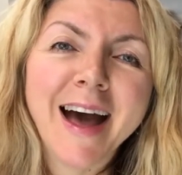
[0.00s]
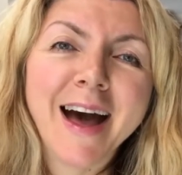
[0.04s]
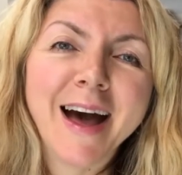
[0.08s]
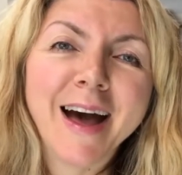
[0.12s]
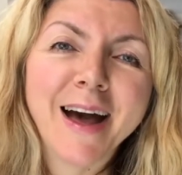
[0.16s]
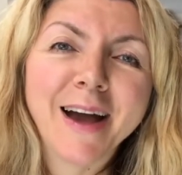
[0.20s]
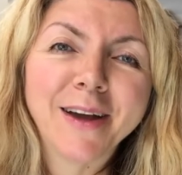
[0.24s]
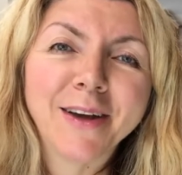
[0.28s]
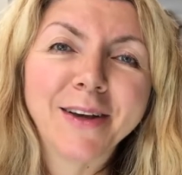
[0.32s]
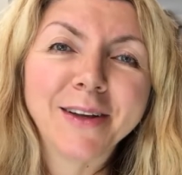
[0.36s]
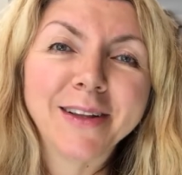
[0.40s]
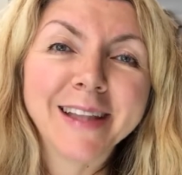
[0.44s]

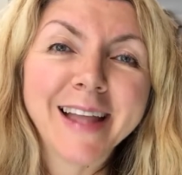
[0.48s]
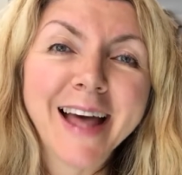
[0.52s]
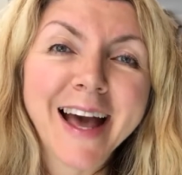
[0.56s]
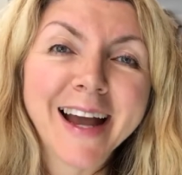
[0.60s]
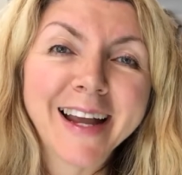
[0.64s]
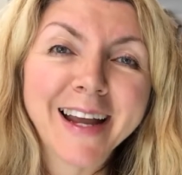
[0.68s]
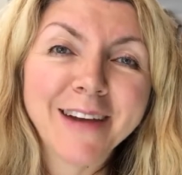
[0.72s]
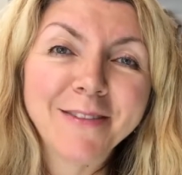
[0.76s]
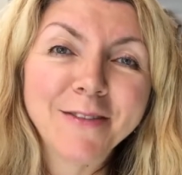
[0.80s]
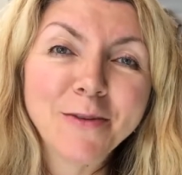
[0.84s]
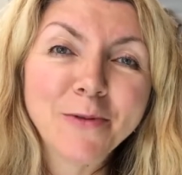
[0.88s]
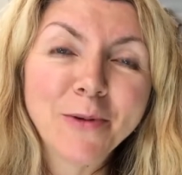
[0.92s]
Good
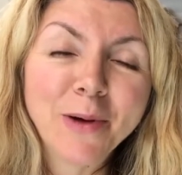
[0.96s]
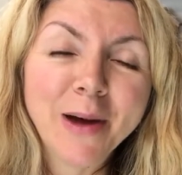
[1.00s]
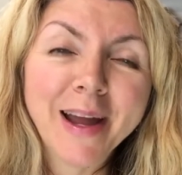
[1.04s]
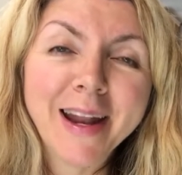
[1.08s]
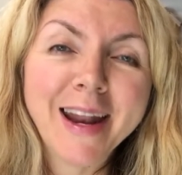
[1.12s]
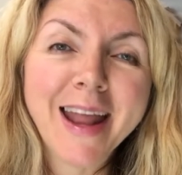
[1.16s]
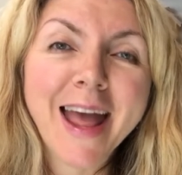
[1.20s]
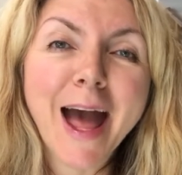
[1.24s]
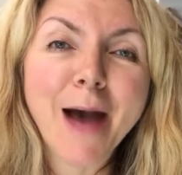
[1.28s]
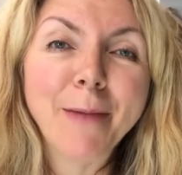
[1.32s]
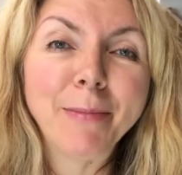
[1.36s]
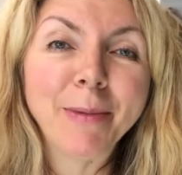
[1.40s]
luck, everyone.
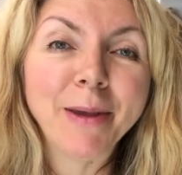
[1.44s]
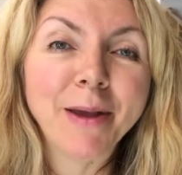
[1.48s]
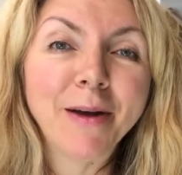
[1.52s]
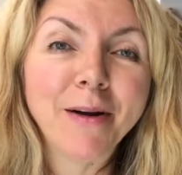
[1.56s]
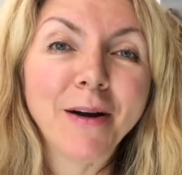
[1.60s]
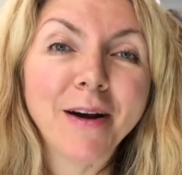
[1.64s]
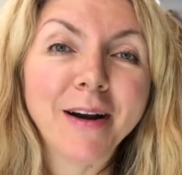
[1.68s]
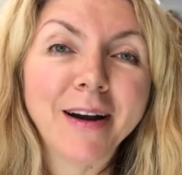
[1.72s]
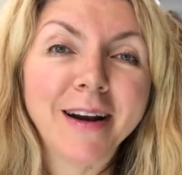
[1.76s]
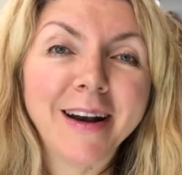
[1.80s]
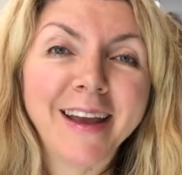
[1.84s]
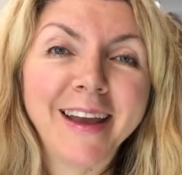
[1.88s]
Happy
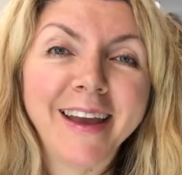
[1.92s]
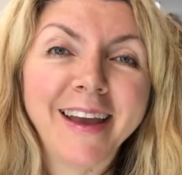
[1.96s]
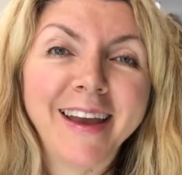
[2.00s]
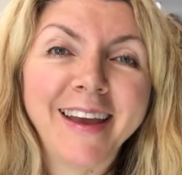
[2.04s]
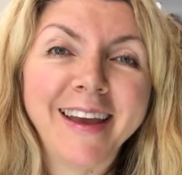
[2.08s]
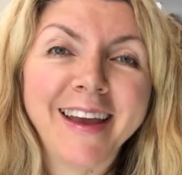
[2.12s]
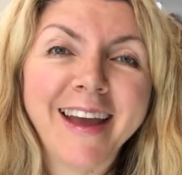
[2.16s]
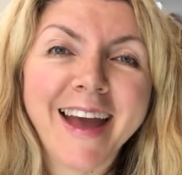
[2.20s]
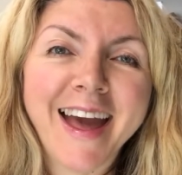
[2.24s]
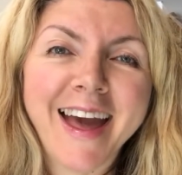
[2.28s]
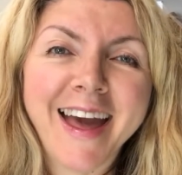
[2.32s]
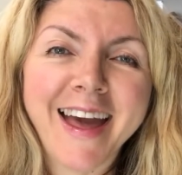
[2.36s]

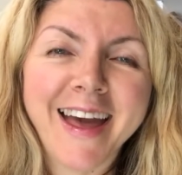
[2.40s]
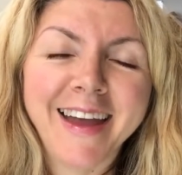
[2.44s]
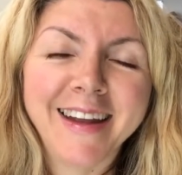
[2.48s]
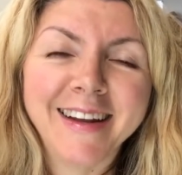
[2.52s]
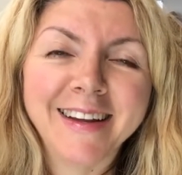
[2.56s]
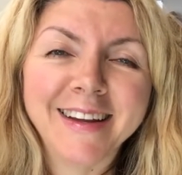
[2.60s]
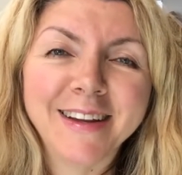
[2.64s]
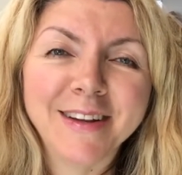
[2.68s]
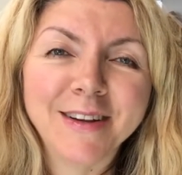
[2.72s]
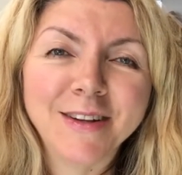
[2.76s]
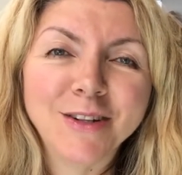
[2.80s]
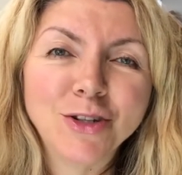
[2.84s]
gardening and
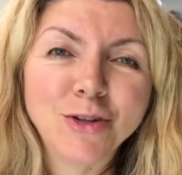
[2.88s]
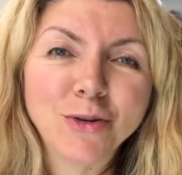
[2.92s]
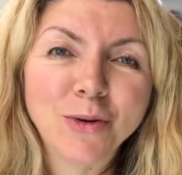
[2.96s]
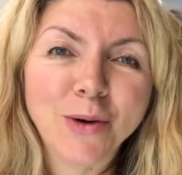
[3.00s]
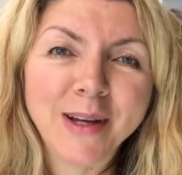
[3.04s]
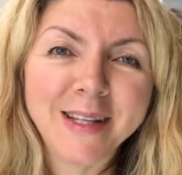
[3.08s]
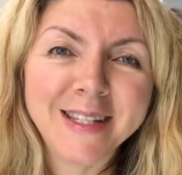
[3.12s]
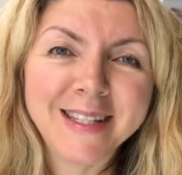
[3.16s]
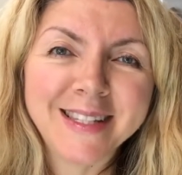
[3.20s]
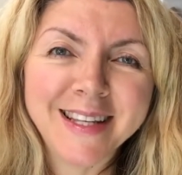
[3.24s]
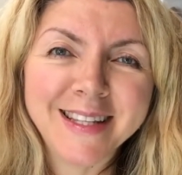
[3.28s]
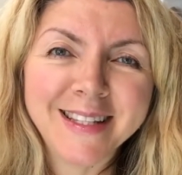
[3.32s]
enjoy
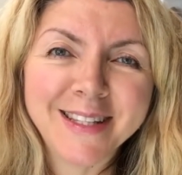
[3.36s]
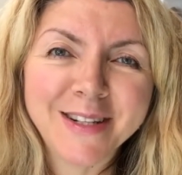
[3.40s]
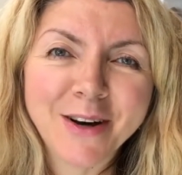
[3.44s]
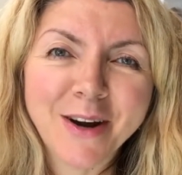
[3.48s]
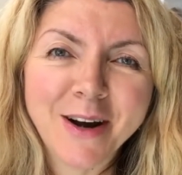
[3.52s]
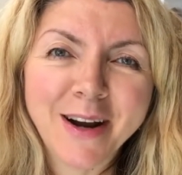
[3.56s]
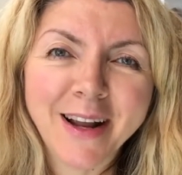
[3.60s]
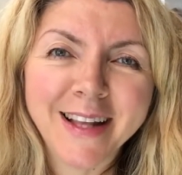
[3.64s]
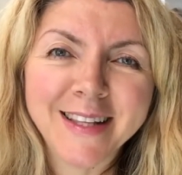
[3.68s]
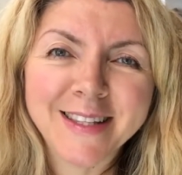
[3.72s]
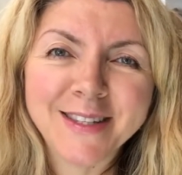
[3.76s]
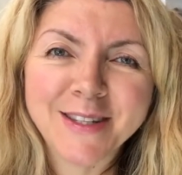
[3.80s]
seed
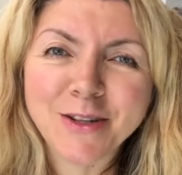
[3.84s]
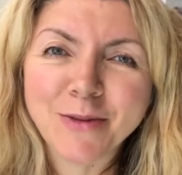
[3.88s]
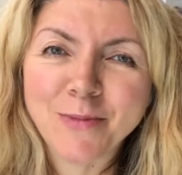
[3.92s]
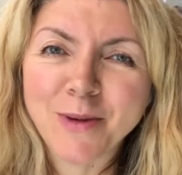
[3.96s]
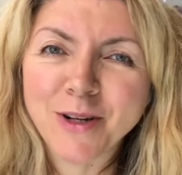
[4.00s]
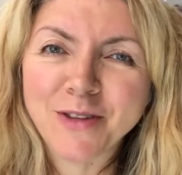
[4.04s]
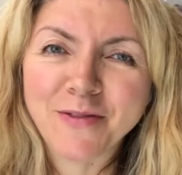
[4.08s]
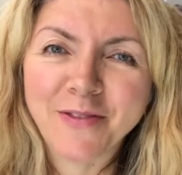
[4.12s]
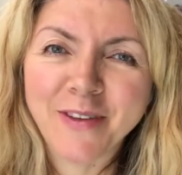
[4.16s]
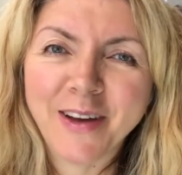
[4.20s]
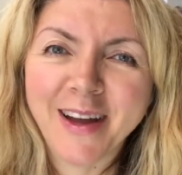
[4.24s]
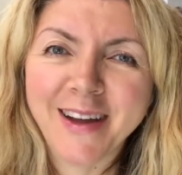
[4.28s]
starting. It's so
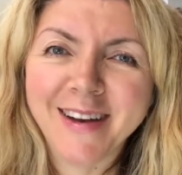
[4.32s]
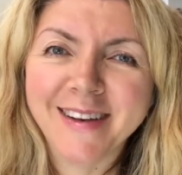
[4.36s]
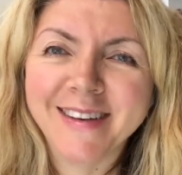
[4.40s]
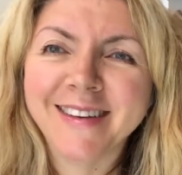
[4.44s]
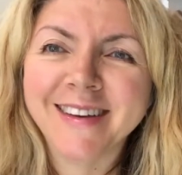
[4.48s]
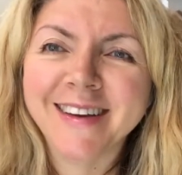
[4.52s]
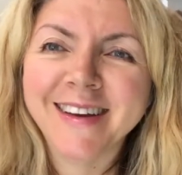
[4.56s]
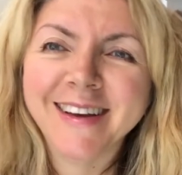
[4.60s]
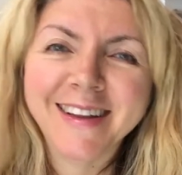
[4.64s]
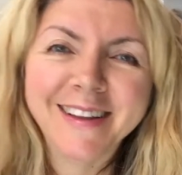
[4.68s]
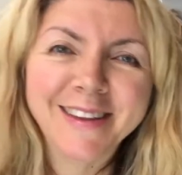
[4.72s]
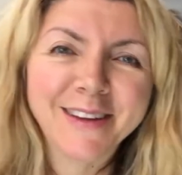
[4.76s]
much fun.
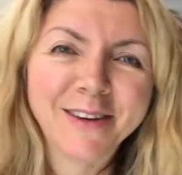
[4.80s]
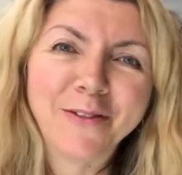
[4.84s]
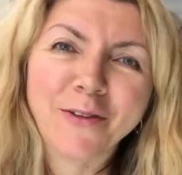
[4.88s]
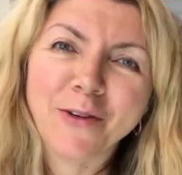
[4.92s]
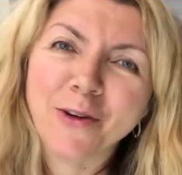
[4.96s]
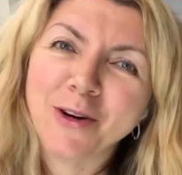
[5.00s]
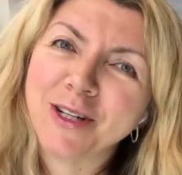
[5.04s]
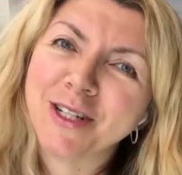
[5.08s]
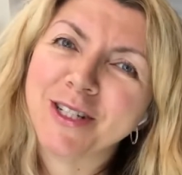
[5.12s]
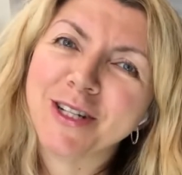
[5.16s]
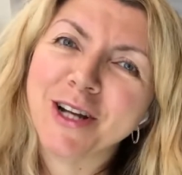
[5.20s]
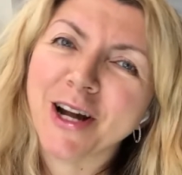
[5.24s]
Look
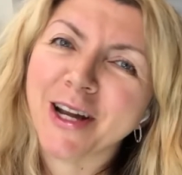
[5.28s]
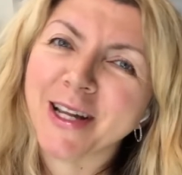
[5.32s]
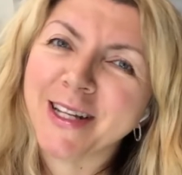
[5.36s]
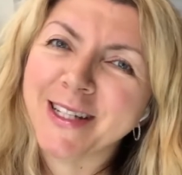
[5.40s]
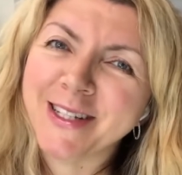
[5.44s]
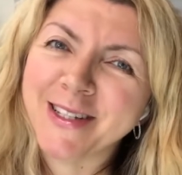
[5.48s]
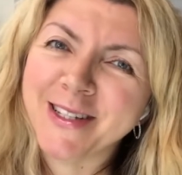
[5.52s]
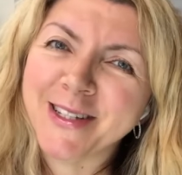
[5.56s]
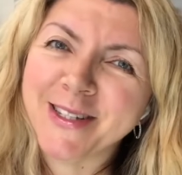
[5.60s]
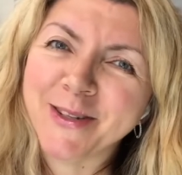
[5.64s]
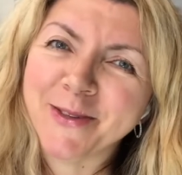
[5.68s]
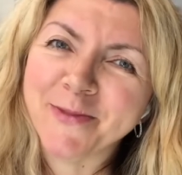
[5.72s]
forward to talking to
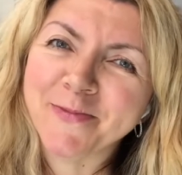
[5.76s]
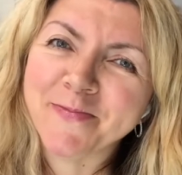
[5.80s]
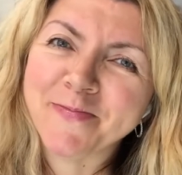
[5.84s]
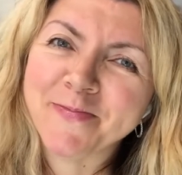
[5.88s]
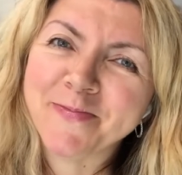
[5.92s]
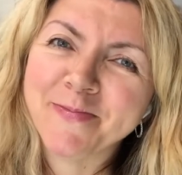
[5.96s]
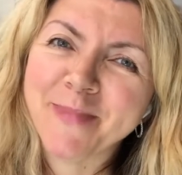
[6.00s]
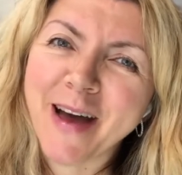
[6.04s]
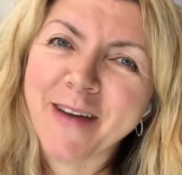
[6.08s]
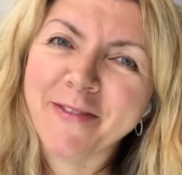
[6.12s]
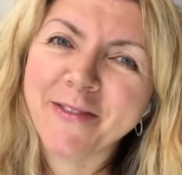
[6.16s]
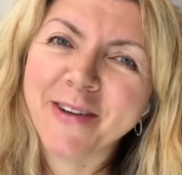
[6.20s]
you soon.
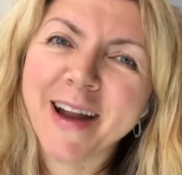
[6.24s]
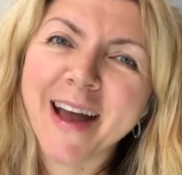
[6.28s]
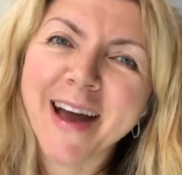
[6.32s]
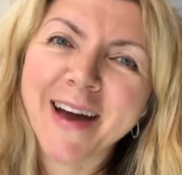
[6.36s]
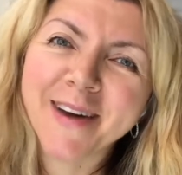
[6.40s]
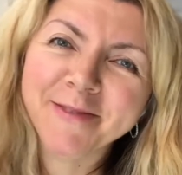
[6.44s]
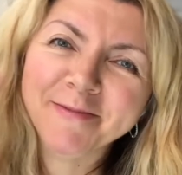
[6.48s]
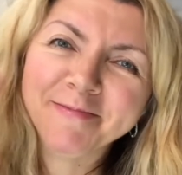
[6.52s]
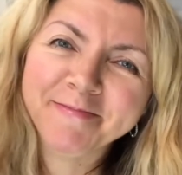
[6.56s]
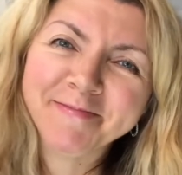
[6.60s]
Bye for now.